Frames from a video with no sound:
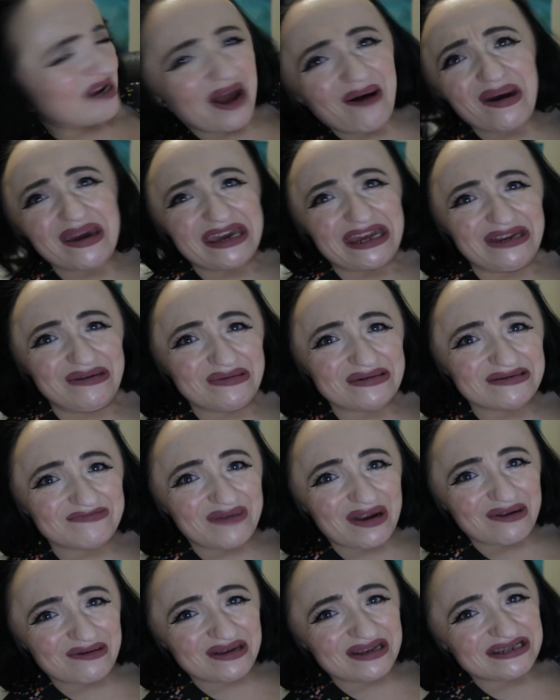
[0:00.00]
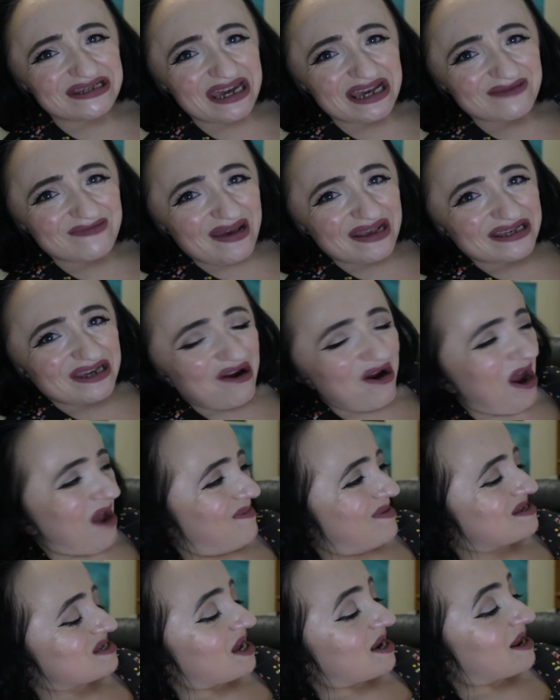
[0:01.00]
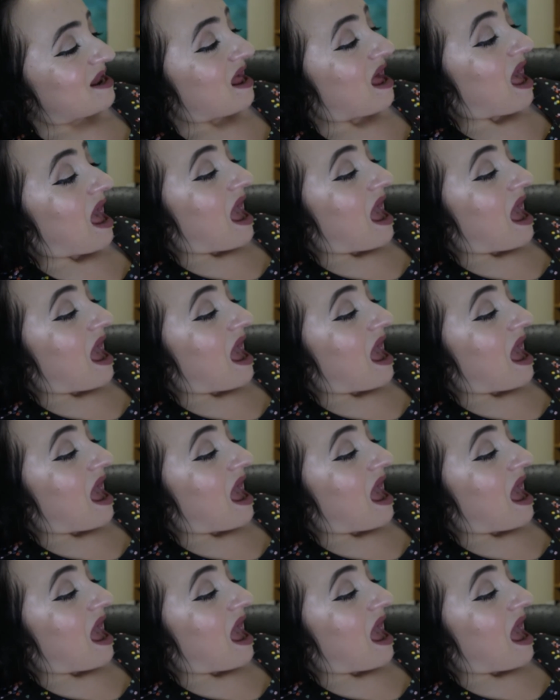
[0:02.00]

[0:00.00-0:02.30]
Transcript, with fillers: Now I can use Better Than Sex mascara. I'm excited.